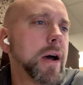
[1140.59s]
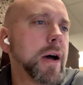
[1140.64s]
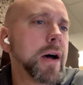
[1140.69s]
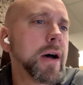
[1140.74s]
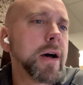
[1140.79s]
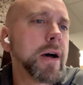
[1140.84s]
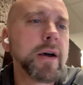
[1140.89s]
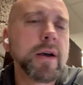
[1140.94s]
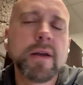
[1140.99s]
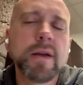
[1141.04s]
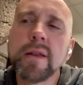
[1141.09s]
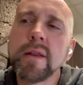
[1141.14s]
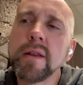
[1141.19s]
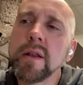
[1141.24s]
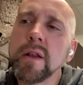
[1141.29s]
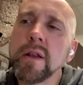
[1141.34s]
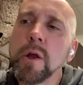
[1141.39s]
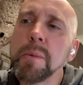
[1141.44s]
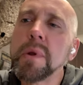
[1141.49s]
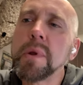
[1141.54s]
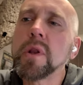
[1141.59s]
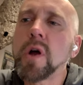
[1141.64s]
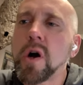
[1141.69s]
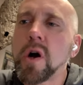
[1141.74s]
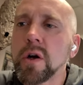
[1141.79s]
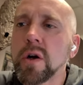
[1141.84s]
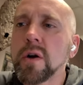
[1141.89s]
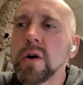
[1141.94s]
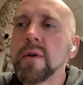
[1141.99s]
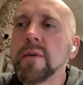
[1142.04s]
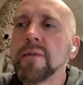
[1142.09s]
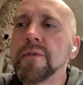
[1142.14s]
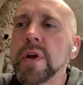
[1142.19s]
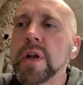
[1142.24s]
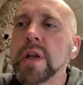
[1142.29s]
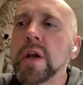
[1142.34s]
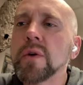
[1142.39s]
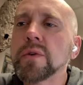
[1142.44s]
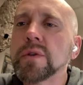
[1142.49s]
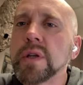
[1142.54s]
A little bit longer
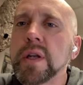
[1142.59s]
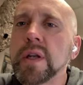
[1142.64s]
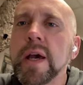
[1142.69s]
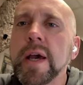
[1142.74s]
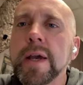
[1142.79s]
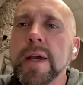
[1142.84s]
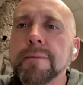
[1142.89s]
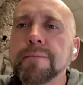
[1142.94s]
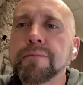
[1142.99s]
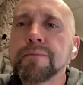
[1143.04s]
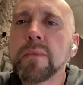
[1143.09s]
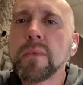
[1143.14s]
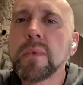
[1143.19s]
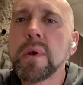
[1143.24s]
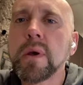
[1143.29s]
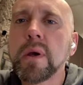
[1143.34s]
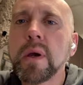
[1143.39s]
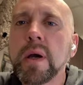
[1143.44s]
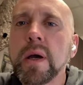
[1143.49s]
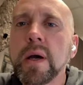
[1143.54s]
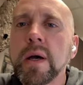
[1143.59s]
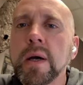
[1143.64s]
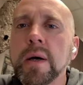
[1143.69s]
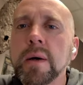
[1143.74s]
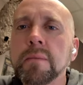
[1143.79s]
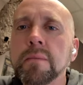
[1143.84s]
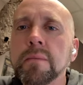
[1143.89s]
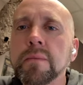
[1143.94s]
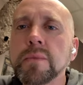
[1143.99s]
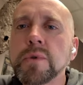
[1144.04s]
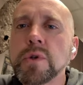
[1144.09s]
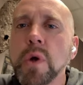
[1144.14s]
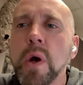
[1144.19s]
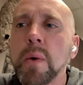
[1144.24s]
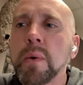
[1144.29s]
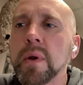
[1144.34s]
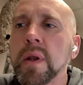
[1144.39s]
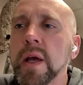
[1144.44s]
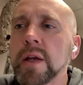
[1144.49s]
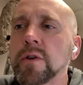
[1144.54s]
video today. So I
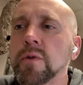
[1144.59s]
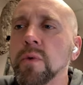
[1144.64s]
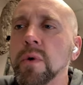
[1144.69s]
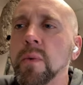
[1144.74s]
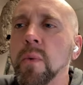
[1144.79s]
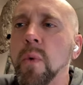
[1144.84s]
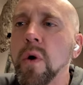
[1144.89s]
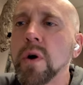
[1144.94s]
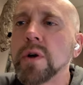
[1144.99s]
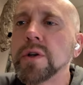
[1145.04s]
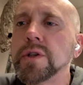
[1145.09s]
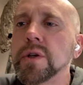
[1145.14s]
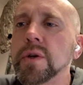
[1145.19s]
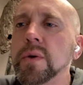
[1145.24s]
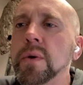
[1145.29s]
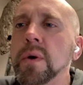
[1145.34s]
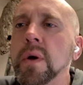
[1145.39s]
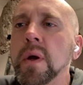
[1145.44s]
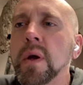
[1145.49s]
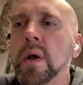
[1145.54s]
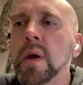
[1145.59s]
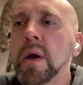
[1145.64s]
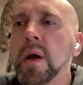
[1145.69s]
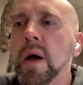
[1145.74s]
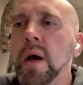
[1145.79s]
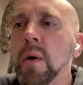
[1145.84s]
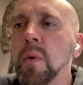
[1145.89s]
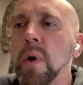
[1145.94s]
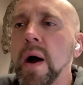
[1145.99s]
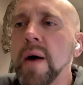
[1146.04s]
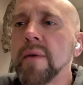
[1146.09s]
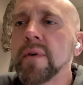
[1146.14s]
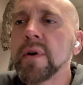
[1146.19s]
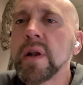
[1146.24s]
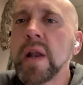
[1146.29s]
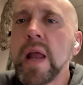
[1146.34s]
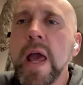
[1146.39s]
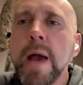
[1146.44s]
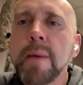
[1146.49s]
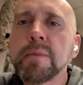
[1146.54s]
would like to reward you. We'll have
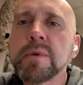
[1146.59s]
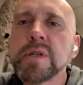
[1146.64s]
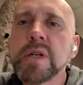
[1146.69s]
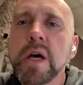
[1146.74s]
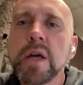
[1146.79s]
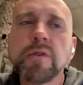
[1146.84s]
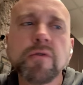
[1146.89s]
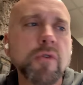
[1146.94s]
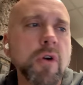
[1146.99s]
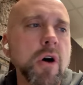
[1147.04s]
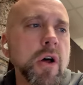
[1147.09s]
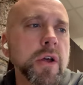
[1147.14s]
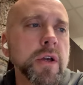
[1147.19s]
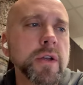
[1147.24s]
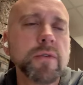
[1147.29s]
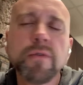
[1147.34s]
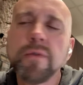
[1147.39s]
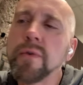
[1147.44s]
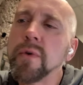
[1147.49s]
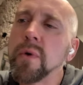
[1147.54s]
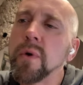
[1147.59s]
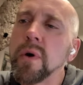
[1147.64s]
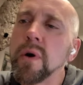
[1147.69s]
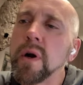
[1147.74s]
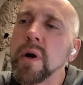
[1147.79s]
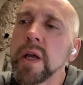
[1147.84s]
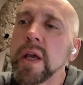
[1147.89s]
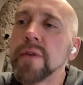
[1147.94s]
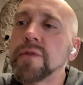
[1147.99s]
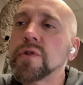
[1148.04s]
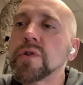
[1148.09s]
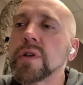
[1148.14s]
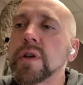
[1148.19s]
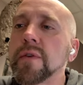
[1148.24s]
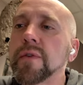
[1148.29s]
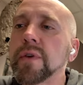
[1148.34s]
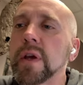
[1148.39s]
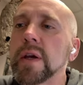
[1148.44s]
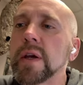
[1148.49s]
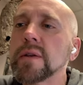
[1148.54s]
an Amazon drawing for a gift
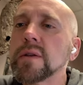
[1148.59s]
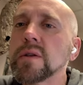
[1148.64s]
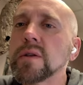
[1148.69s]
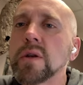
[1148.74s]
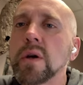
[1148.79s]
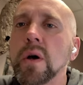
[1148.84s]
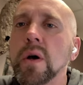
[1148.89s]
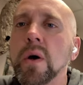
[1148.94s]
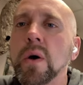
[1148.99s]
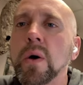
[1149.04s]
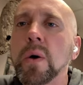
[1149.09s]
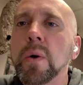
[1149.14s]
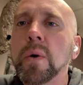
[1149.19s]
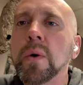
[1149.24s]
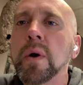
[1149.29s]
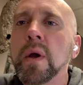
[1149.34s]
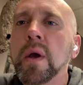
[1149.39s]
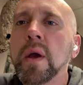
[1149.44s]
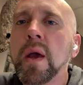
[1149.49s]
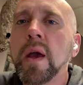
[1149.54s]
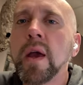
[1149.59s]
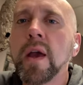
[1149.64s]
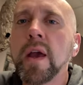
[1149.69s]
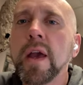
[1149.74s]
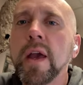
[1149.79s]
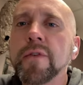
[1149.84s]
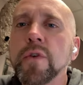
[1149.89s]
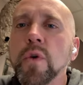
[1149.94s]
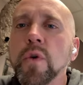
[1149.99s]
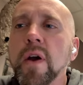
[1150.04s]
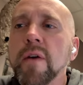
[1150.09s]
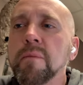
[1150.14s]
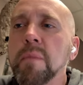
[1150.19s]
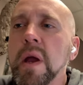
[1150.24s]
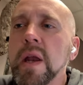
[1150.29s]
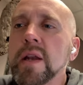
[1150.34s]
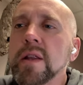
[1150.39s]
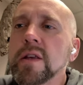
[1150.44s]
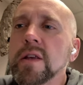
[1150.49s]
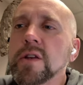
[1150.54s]
certificate. So if you have
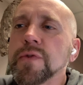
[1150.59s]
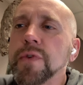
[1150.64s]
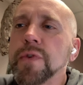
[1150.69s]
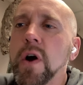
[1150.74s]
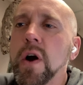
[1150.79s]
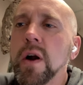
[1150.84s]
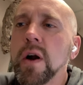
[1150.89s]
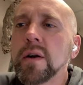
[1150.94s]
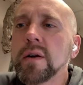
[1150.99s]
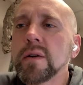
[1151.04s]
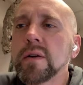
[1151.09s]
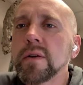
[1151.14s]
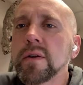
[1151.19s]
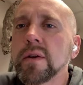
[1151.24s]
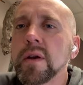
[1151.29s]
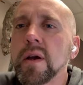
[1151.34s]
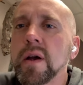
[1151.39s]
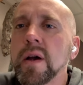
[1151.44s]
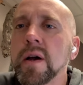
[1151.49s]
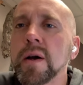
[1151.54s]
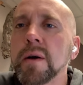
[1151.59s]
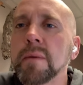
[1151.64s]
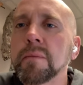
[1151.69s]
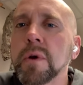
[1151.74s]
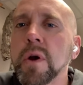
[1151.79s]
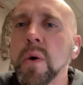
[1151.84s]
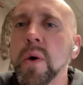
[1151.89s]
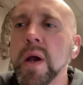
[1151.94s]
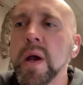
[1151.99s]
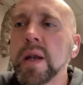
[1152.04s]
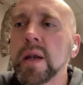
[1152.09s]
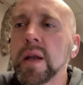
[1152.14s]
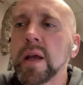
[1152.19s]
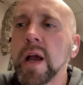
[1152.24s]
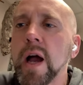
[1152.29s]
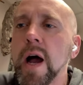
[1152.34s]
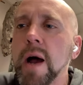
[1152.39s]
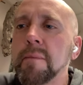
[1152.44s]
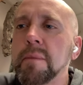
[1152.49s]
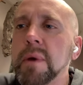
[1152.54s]
made it this far, go ahead and
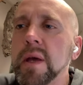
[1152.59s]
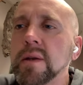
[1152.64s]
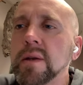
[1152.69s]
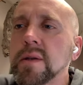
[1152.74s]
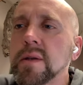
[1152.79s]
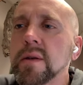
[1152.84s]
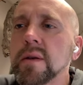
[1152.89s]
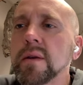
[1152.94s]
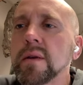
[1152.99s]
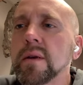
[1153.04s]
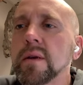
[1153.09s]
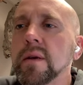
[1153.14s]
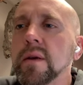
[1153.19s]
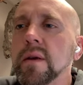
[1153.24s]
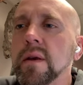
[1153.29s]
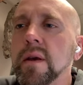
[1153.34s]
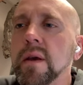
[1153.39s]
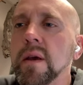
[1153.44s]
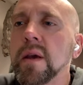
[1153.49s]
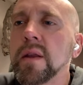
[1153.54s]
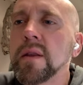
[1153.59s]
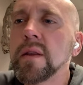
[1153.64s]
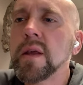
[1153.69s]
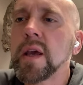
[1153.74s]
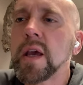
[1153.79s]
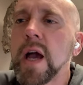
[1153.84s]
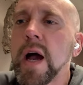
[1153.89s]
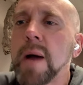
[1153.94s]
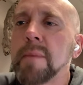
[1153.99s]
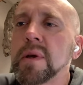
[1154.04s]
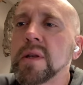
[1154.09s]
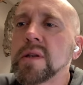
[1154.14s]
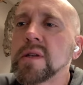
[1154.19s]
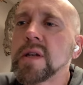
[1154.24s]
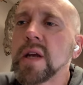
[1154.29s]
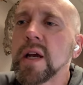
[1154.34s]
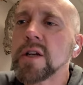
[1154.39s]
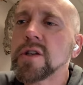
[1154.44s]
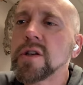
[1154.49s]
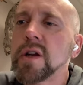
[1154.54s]
comment in the comment
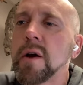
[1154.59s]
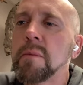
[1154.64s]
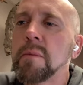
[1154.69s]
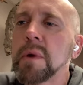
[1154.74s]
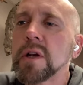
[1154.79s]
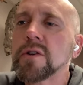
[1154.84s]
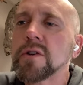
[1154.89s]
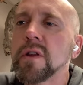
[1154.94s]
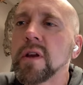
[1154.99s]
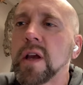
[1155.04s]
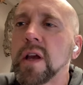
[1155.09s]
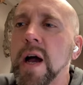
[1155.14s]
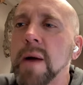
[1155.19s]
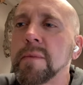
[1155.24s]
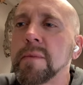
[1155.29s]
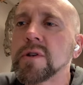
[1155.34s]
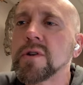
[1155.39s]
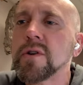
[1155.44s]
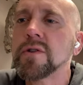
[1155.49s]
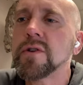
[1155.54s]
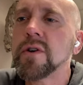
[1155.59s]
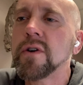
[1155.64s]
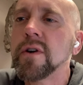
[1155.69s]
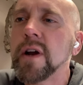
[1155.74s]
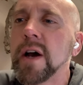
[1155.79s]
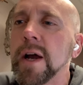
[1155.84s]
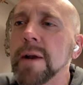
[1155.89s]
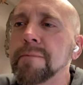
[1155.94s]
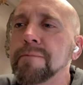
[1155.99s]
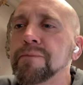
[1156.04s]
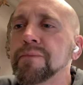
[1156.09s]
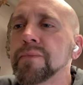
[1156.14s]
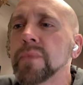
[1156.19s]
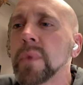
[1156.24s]
section. I'll make sure the comments are turned on.